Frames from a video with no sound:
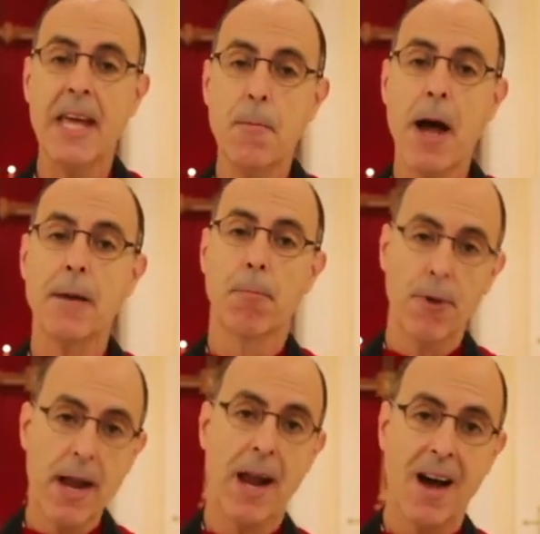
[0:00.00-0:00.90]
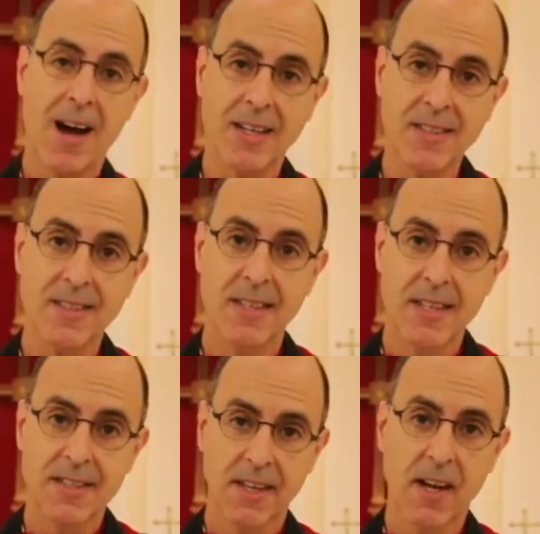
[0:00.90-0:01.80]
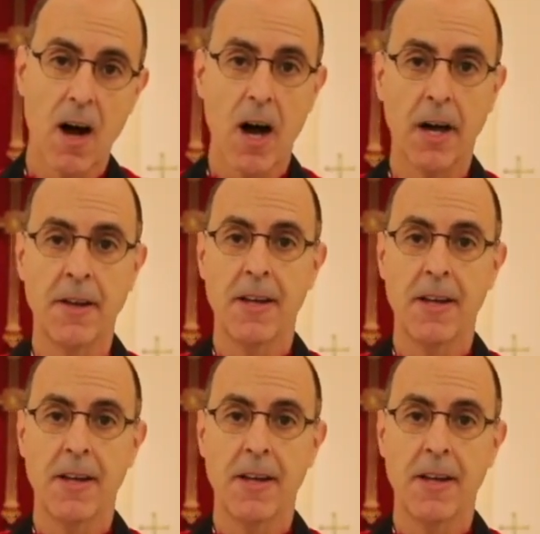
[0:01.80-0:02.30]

might bring us to God.